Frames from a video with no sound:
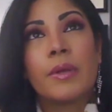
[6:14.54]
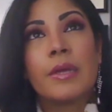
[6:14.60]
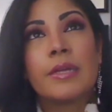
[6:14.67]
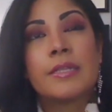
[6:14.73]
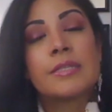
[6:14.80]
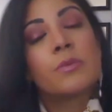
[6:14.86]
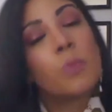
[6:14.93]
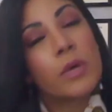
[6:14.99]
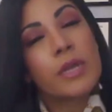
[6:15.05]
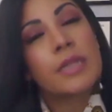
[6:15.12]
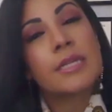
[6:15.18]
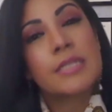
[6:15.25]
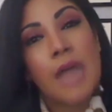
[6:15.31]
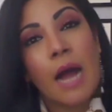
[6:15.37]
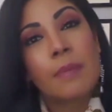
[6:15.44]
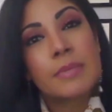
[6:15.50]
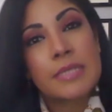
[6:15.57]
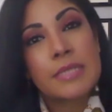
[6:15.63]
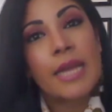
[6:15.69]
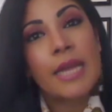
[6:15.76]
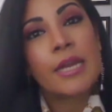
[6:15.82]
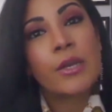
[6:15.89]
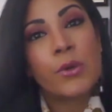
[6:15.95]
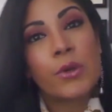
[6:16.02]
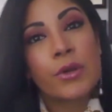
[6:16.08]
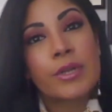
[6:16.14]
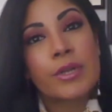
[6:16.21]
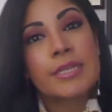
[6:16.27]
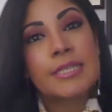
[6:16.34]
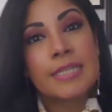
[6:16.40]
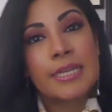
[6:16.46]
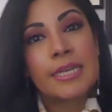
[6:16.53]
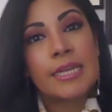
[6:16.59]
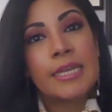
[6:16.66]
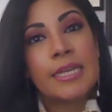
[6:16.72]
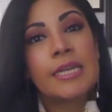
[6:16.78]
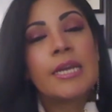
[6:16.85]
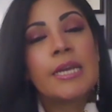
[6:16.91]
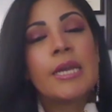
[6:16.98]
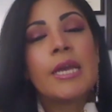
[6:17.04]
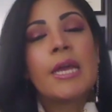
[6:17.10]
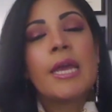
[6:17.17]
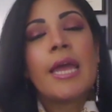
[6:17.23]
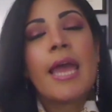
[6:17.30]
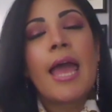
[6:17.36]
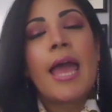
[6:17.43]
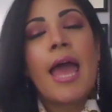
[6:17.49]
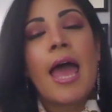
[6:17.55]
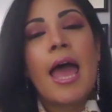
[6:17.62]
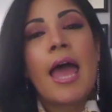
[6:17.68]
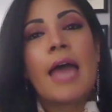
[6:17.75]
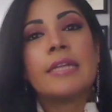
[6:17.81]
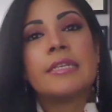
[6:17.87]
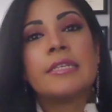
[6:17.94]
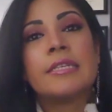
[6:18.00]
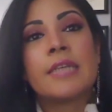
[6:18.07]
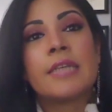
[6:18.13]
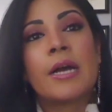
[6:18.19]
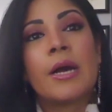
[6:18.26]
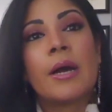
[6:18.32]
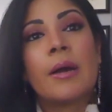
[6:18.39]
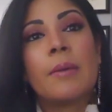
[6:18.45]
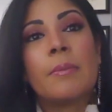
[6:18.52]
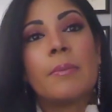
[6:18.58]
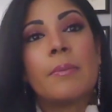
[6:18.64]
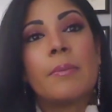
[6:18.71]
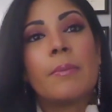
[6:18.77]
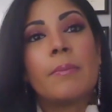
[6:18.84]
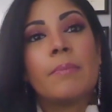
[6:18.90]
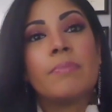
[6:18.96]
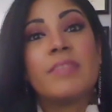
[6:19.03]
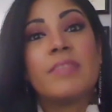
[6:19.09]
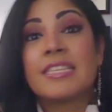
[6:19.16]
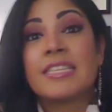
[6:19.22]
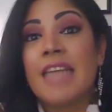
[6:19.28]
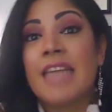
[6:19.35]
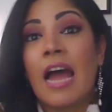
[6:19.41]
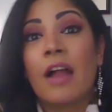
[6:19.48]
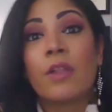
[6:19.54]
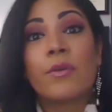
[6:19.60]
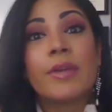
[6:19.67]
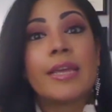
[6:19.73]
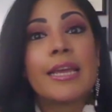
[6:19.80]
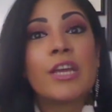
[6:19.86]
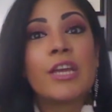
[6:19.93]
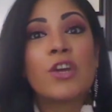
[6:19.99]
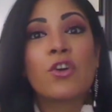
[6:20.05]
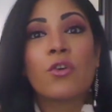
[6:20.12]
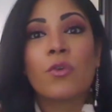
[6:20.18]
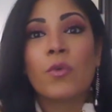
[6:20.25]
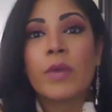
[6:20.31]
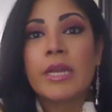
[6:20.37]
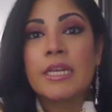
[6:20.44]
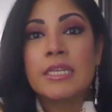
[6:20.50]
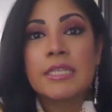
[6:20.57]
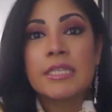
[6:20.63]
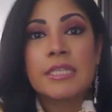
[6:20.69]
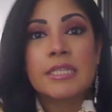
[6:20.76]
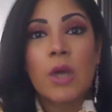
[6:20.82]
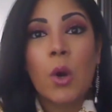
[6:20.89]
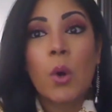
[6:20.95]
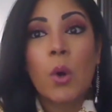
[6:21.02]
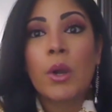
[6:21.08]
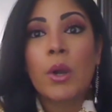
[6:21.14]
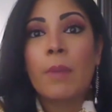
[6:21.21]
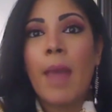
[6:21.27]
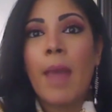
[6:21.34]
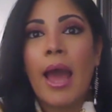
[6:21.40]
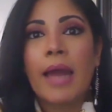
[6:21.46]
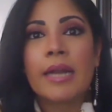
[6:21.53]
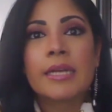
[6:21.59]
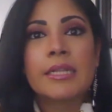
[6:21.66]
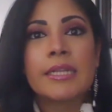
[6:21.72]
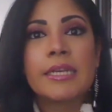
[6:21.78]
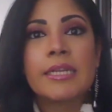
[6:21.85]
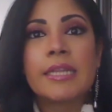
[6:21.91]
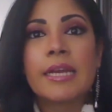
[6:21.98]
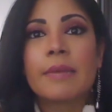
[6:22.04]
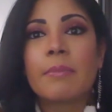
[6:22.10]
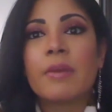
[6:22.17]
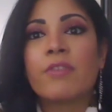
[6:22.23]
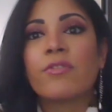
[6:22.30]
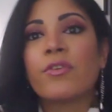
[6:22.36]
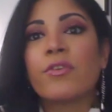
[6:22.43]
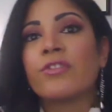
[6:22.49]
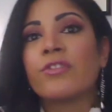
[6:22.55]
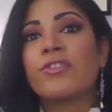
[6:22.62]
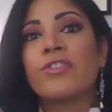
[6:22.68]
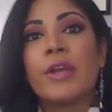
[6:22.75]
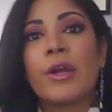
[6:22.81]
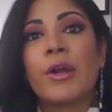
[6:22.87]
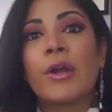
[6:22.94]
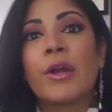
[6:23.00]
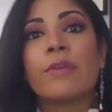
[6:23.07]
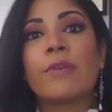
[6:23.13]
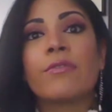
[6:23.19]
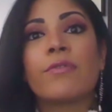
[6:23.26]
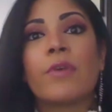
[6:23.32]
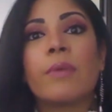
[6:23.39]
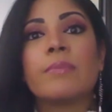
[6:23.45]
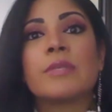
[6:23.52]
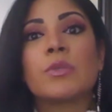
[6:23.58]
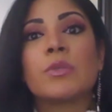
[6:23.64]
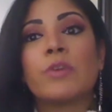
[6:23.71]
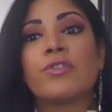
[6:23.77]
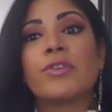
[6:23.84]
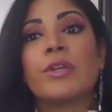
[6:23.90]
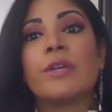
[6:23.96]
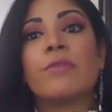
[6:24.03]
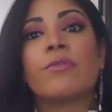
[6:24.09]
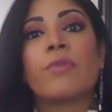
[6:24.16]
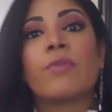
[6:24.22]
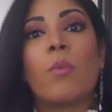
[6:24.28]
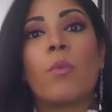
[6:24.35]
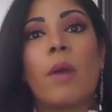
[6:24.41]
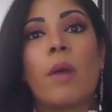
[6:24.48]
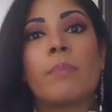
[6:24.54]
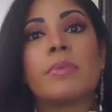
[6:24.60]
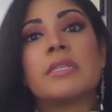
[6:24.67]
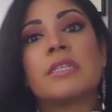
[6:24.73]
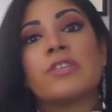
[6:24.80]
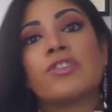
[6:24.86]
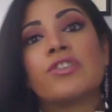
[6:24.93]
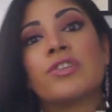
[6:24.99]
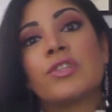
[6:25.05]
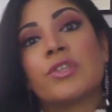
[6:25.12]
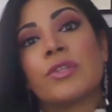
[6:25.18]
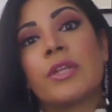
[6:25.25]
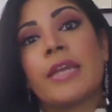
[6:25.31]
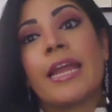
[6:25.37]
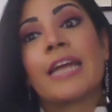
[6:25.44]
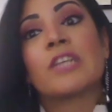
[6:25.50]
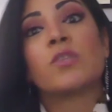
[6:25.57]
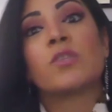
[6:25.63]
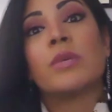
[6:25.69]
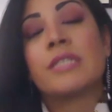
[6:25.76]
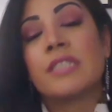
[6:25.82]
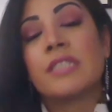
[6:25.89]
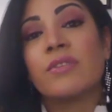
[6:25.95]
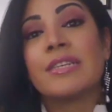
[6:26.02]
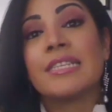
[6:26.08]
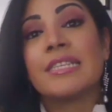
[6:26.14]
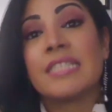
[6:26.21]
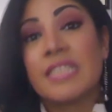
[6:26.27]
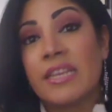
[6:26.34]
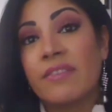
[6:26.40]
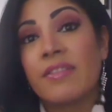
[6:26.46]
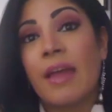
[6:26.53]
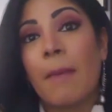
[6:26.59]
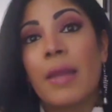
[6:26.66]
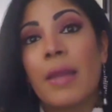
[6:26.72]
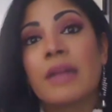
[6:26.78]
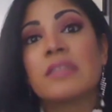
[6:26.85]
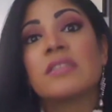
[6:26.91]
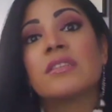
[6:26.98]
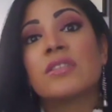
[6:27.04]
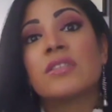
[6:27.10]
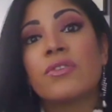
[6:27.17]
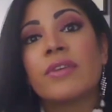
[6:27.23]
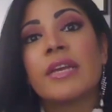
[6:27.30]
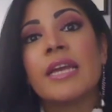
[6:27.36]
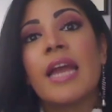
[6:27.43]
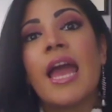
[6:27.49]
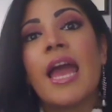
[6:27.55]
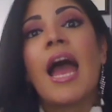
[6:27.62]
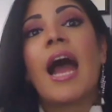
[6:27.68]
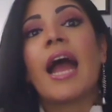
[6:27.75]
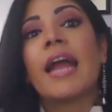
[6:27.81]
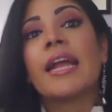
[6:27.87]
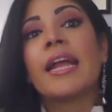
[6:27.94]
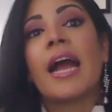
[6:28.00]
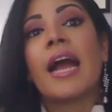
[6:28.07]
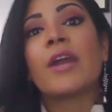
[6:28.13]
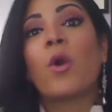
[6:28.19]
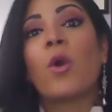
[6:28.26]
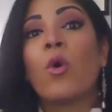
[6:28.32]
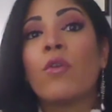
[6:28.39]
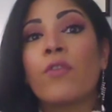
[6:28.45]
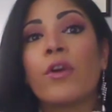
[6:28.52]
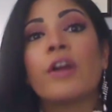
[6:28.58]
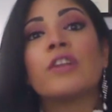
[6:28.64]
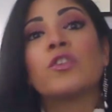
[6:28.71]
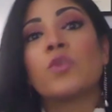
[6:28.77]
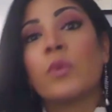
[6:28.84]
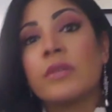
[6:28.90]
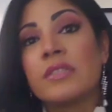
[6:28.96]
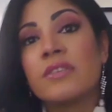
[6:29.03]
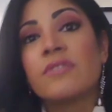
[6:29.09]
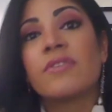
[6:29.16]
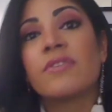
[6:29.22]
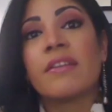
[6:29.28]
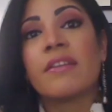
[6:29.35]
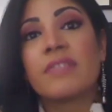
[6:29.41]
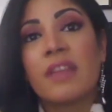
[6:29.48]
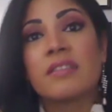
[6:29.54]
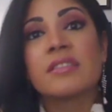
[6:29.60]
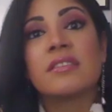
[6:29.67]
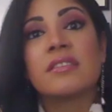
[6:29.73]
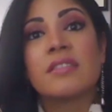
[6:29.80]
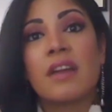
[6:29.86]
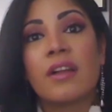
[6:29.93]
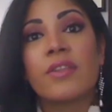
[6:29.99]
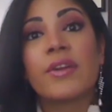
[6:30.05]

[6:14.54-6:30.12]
it's one of the top 10 in New York City. And the salary increased automatically. Like my first year, from switching from one position to the next, once I received that master's degree, I got over a $25,000